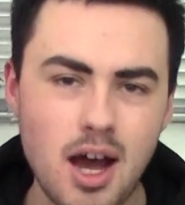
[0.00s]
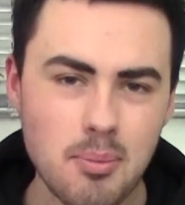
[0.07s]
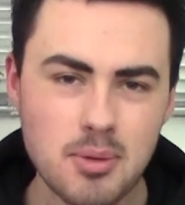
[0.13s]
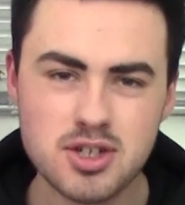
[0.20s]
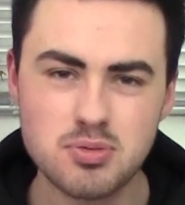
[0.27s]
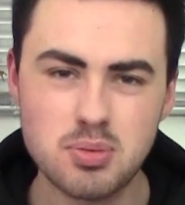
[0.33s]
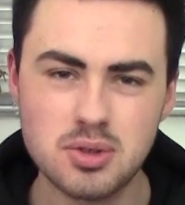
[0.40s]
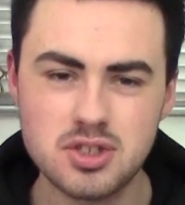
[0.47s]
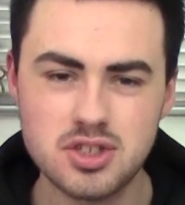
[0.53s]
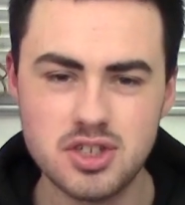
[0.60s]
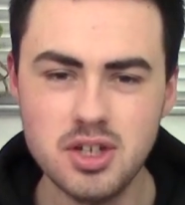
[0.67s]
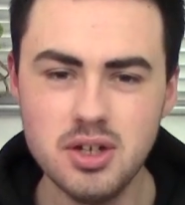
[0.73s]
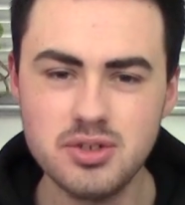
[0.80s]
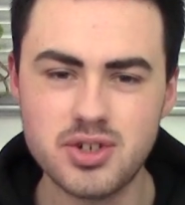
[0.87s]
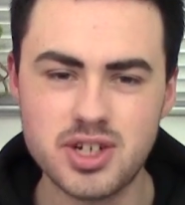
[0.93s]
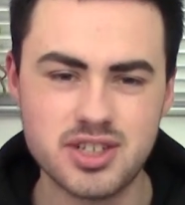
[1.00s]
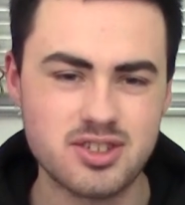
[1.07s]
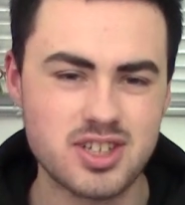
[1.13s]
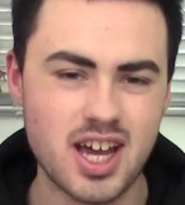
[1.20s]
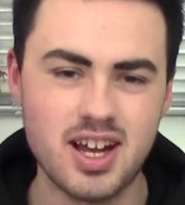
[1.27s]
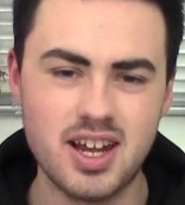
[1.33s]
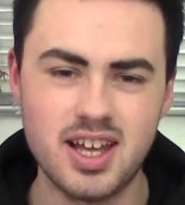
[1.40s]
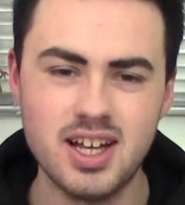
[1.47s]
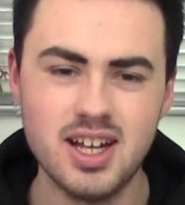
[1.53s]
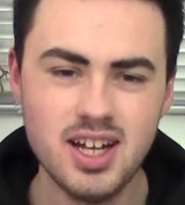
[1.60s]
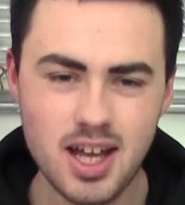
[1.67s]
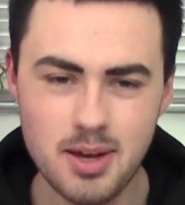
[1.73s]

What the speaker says: How much water do you drink daily?